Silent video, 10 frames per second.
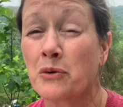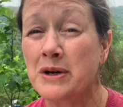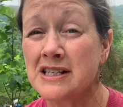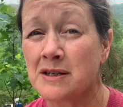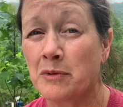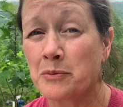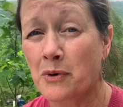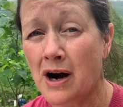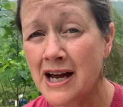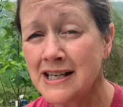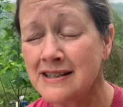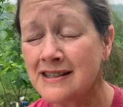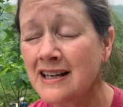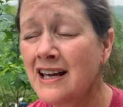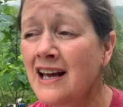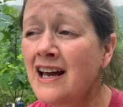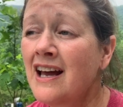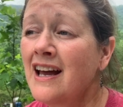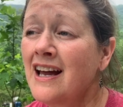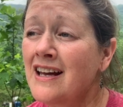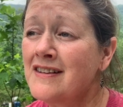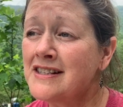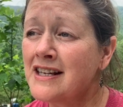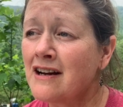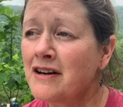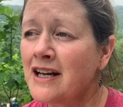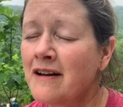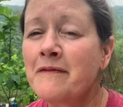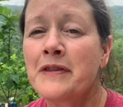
a reasonable price in this area.